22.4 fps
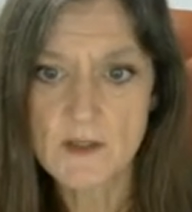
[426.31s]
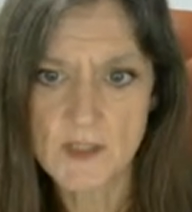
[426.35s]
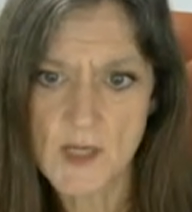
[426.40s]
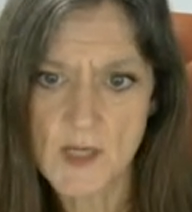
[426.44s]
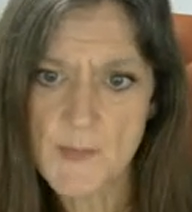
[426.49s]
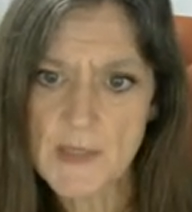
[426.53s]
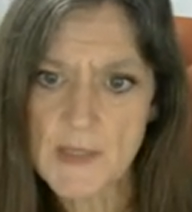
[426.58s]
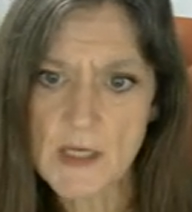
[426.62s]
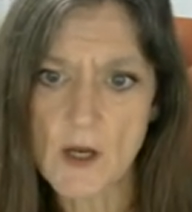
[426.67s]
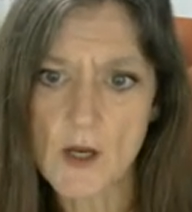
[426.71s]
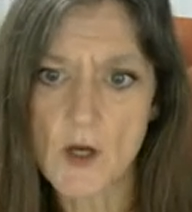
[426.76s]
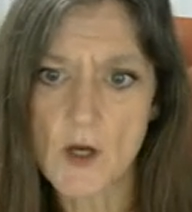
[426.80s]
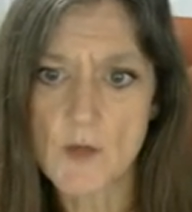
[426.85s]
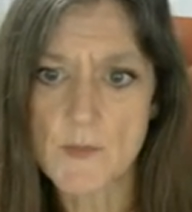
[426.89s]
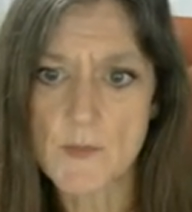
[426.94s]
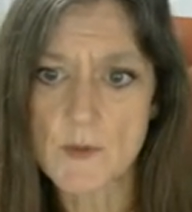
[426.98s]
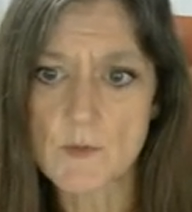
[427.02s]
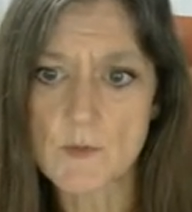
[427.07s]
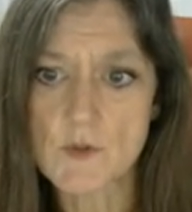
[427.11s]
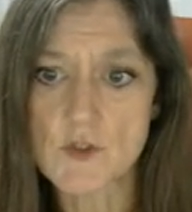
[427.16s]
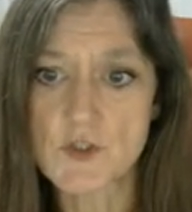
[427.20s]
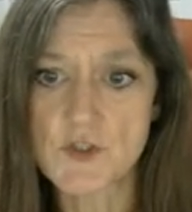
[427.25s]
Coming home,
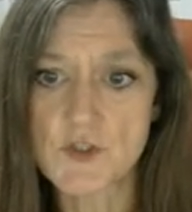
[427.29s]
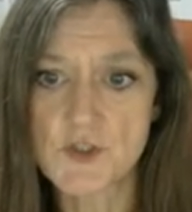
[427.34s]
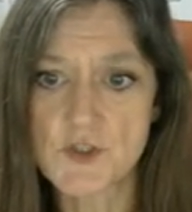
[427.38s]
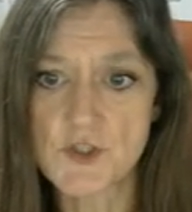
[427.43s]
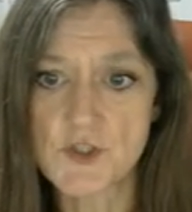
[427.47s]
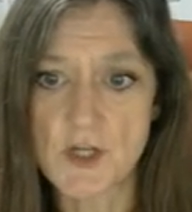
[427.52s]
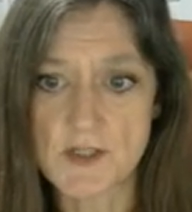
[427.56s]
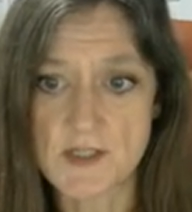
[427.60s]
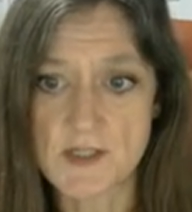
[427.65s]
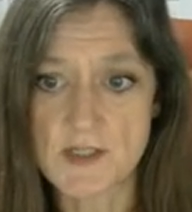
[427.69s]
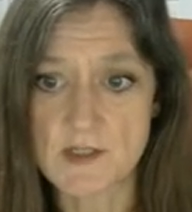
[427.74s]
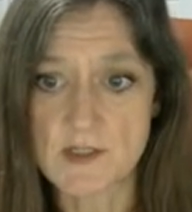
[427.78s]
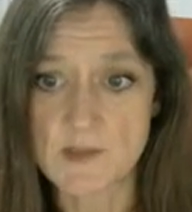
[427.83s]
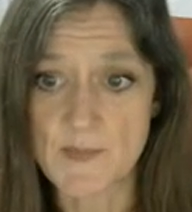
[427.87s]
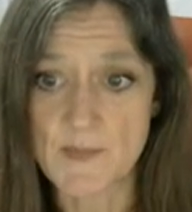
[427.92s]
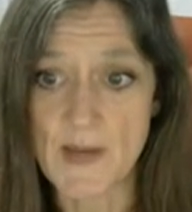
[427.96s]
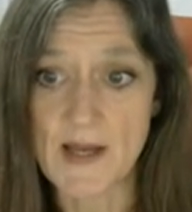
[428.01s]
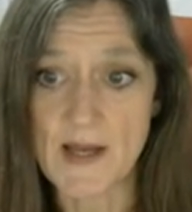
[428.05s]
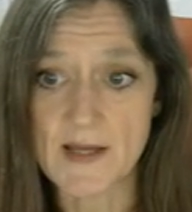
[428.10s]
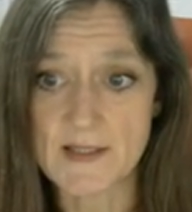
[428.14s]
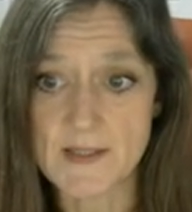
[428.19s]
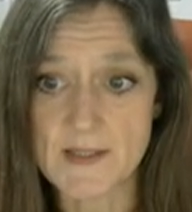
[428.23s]
it was just as
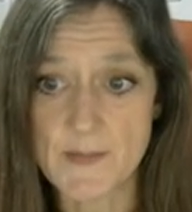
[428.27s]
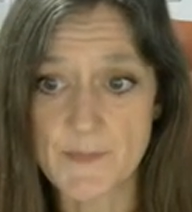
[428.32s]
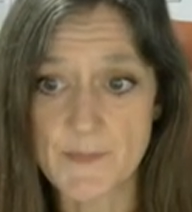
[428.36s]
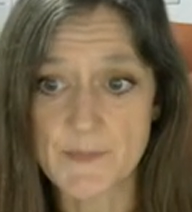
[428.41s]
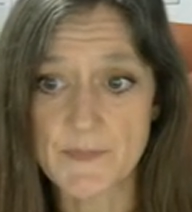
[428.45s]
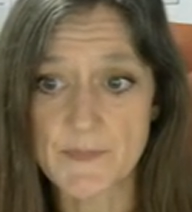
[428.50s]
bad.